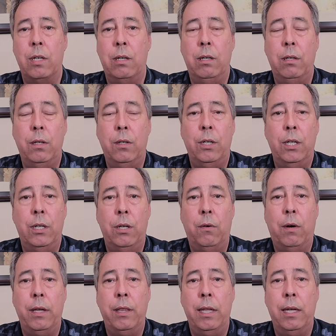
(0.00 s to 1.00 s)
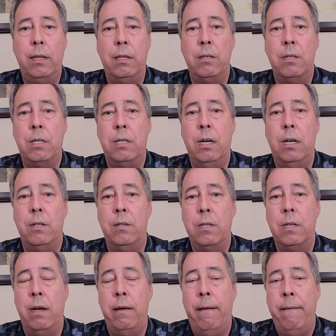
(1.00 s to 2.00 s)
I think this does